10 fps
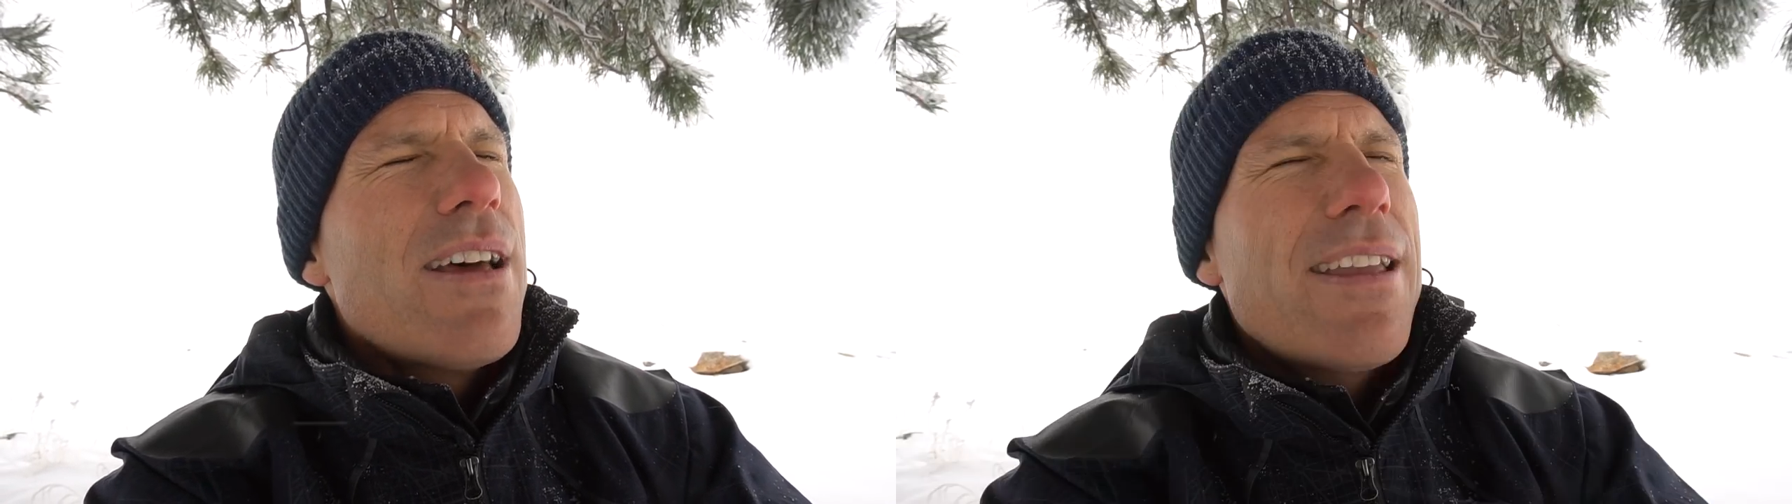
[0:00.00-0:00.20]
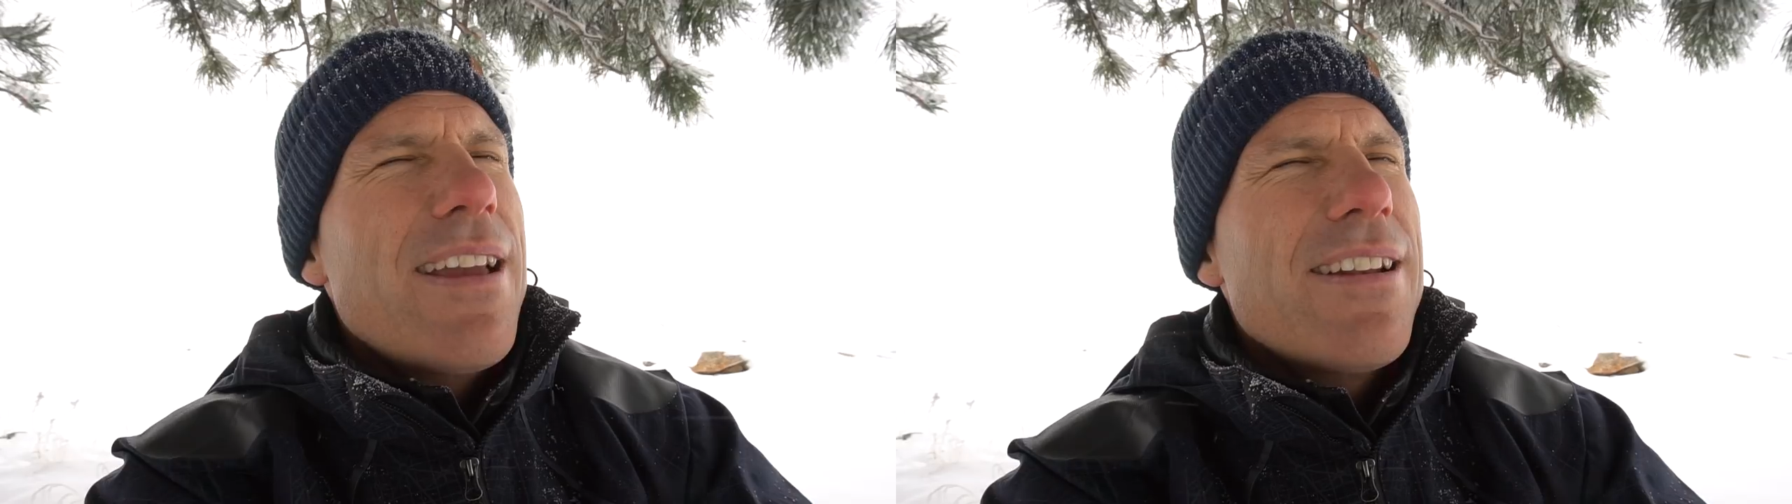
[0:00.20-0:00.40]

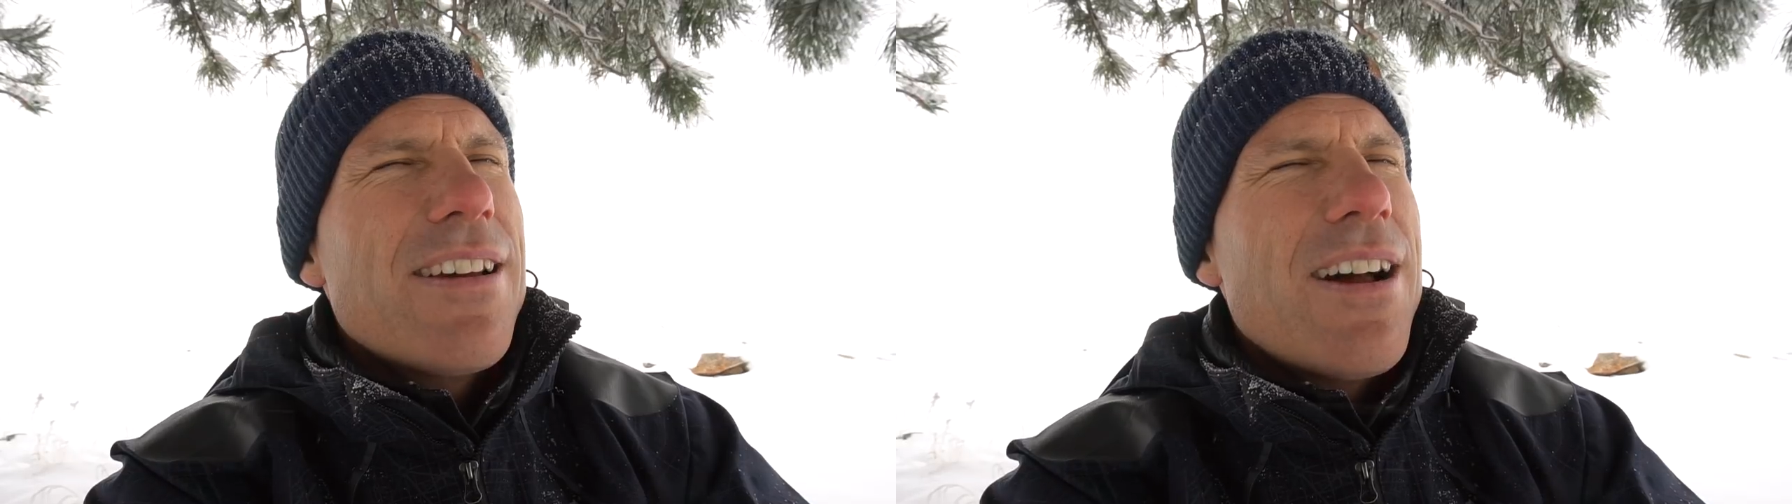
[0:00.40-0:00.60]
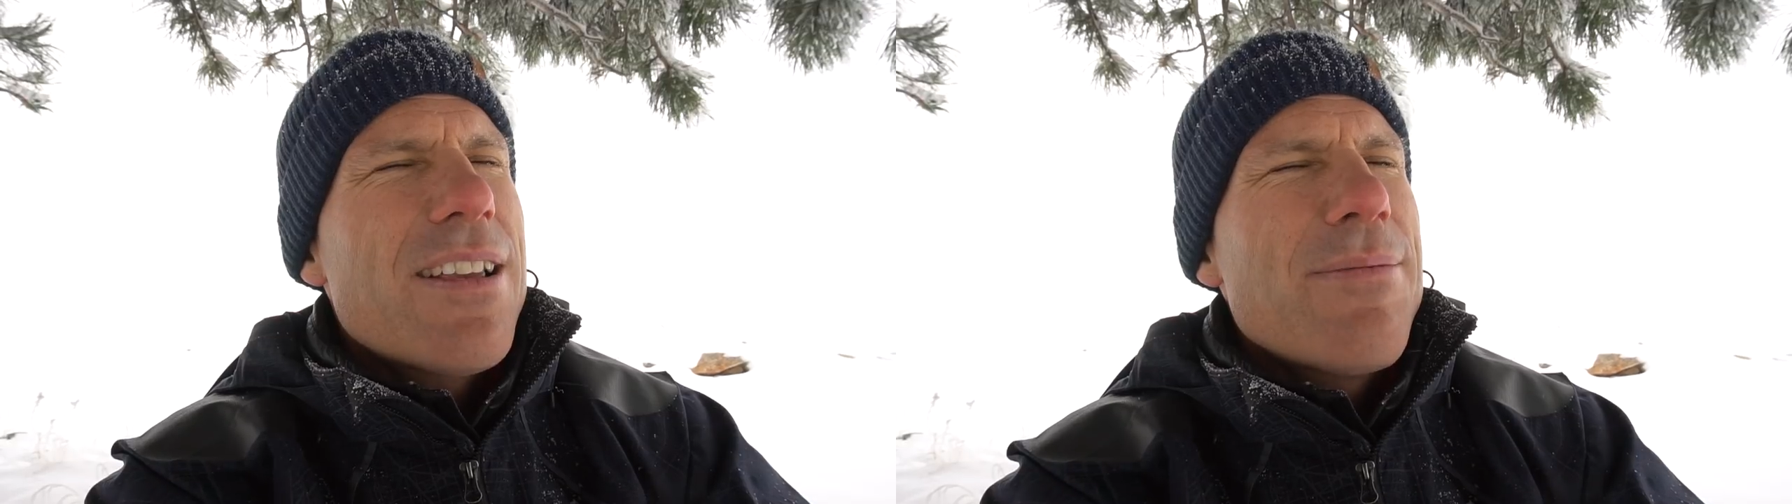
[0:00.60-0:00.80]
I can't
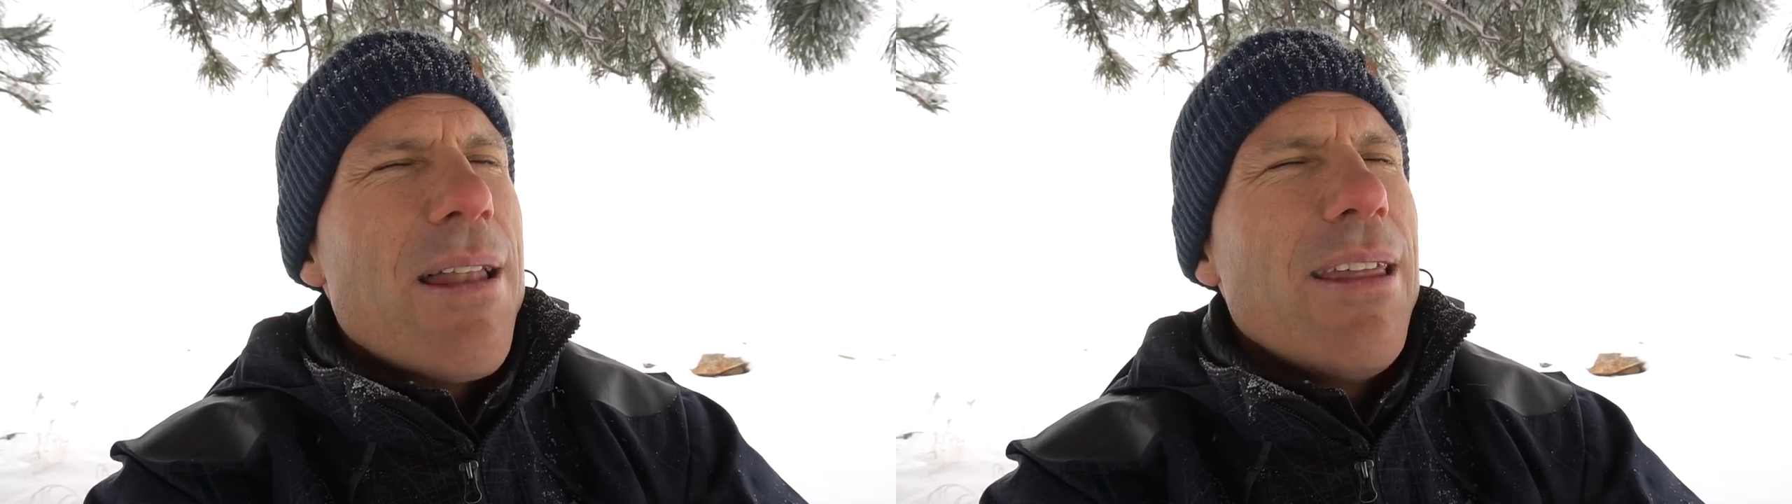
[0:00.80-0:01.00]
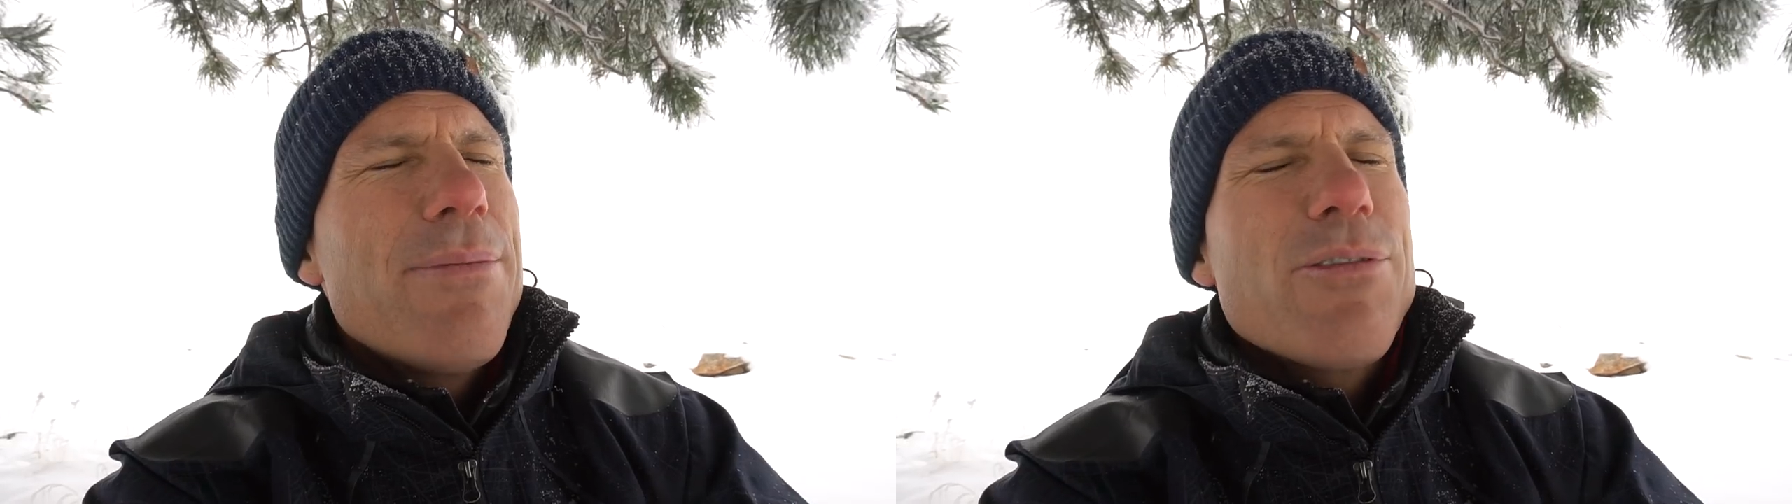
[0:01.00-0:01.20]
talk because my
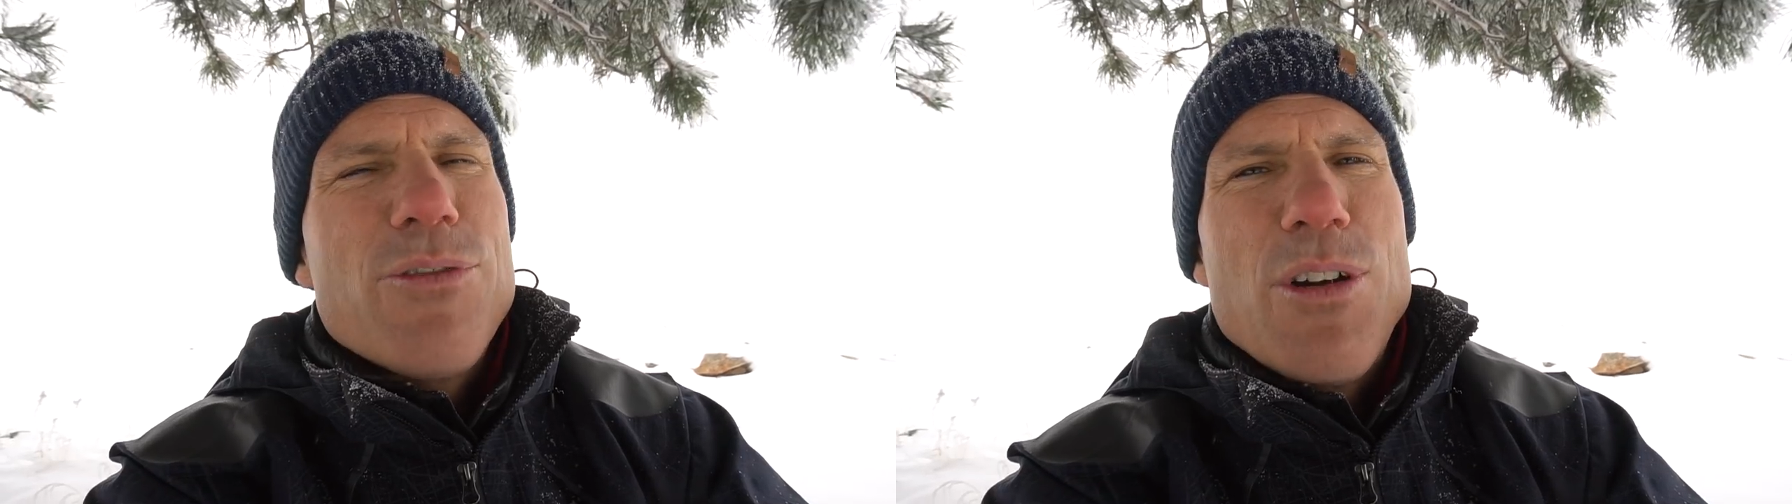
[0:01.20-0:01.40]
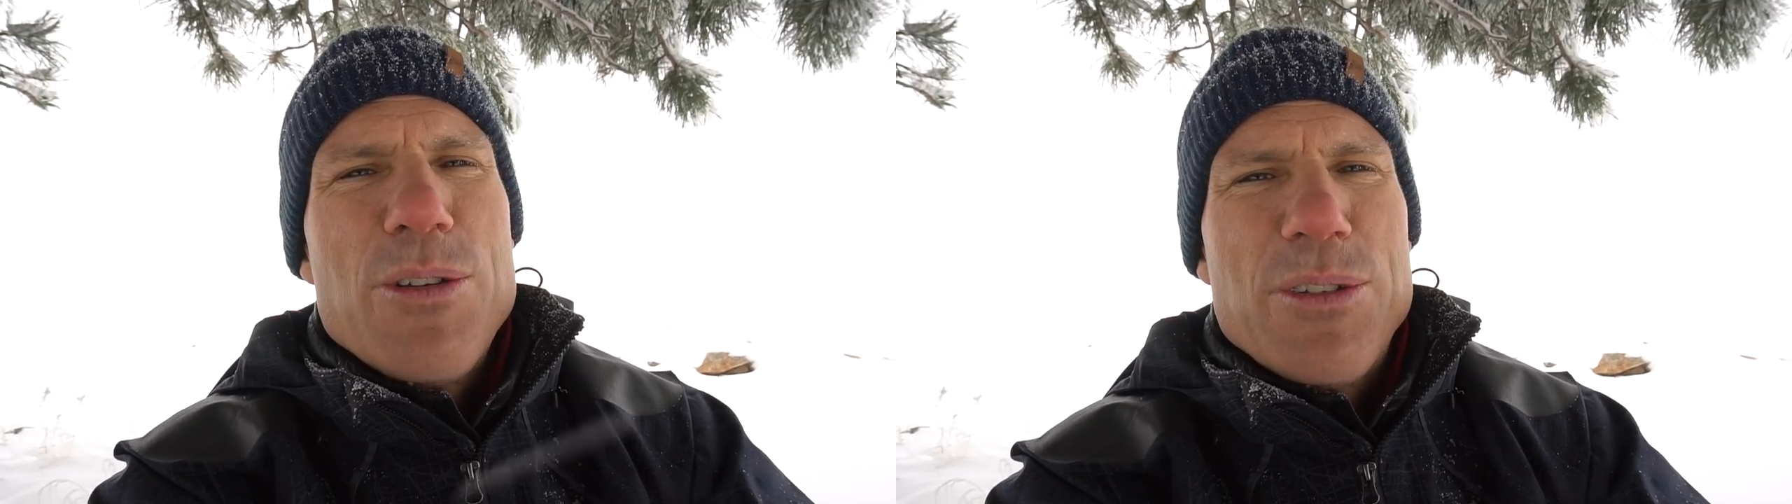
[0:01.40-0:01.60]
lips are
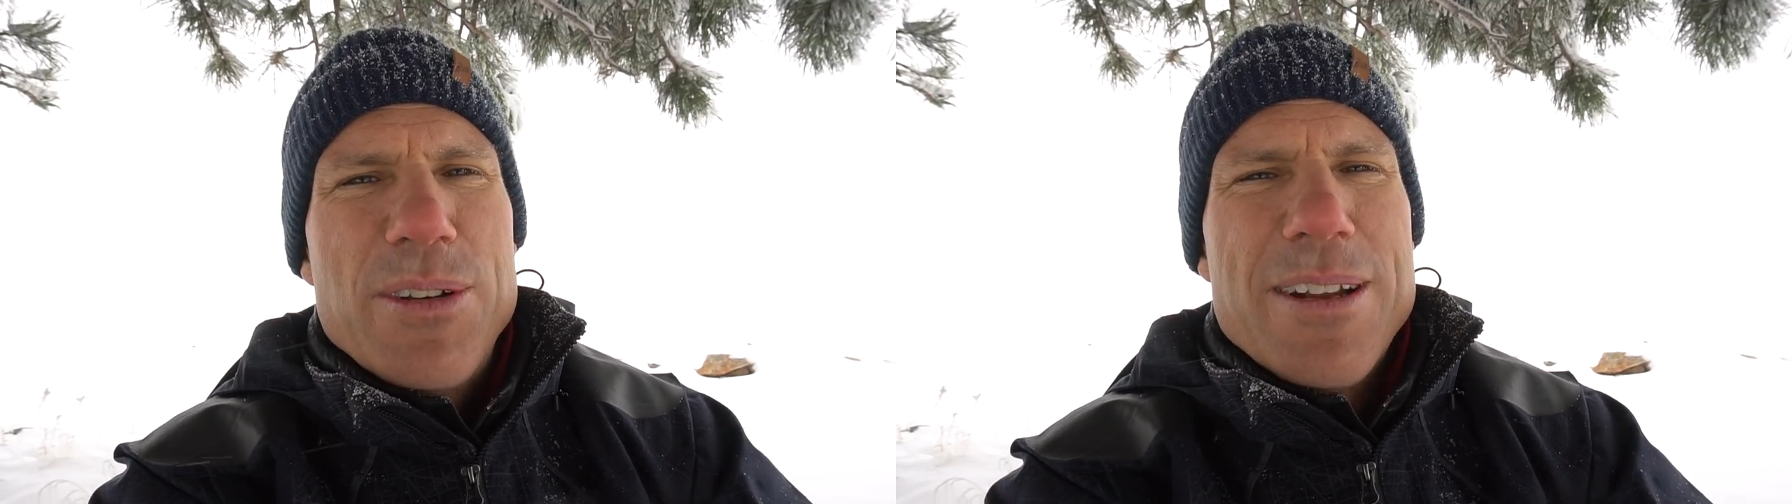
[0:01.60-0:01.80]
frozen.